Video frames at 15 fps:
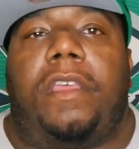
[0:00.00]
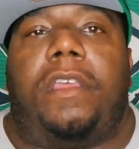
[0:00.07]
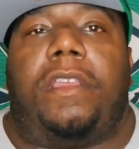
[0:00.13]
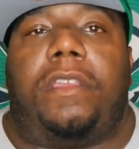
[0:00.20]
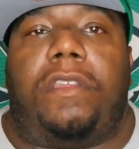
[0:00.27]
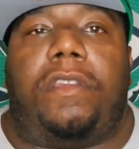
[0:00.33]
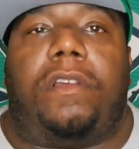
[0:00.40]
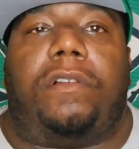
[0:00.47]

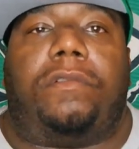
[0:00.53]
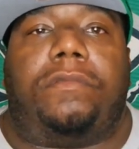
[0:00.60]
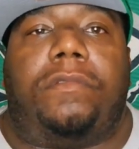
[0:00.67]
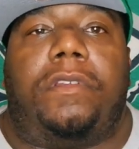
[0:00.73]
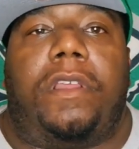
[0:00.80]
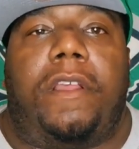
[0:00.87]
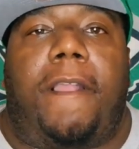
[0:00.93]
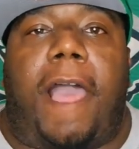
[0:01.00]
You know,
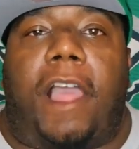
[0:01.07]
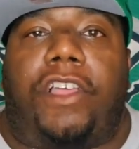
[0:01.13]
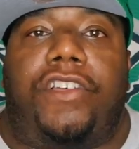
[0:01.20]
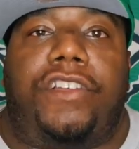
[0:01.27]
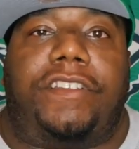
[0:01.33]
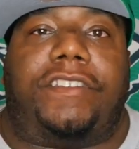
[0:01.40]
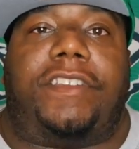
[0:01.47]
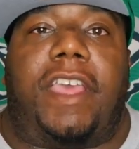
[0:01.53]
I
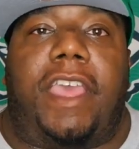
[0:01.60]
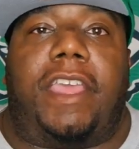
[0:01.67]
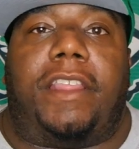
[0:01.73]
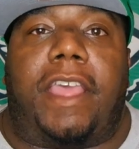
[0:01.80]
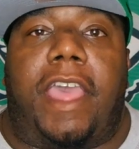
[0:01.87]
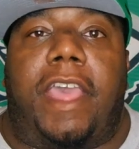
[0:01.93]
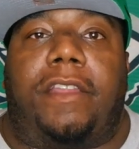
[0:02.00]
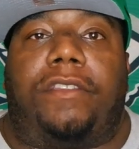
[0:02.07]
could say
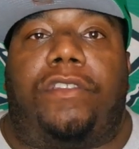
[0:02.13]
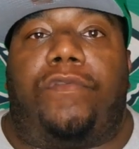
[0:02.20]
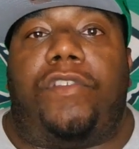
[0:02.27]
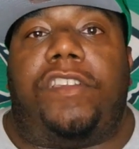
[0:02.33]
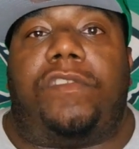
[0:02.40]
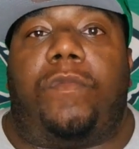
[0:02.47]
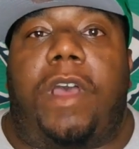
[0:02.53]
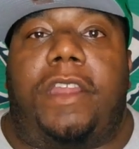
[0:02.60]
that the
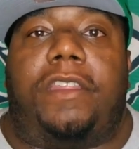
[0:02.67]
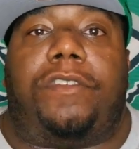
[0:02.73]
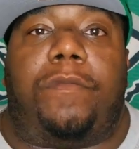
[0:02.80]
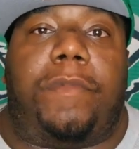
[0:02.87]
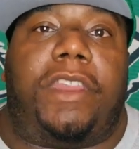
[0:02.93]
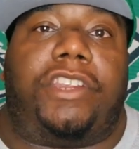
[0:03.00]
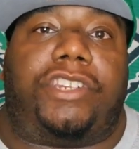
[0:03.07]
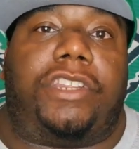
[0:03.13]
reason why they're
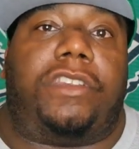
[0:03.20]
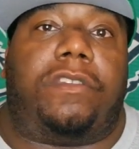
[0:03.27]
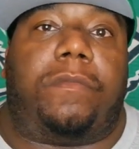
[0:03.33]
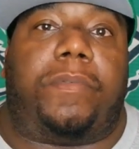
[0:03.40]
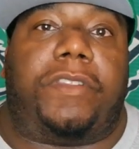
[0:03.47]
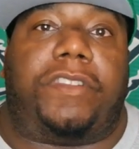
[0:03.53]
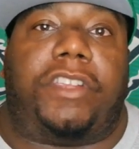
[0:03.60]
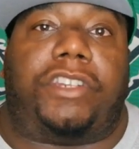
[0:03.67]
diminishing the
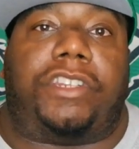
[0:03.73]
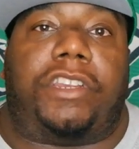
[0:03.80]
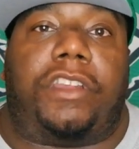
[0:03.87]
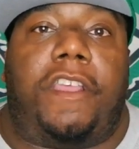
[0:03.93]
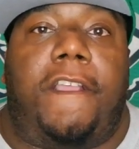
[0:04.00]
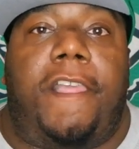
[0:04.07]
position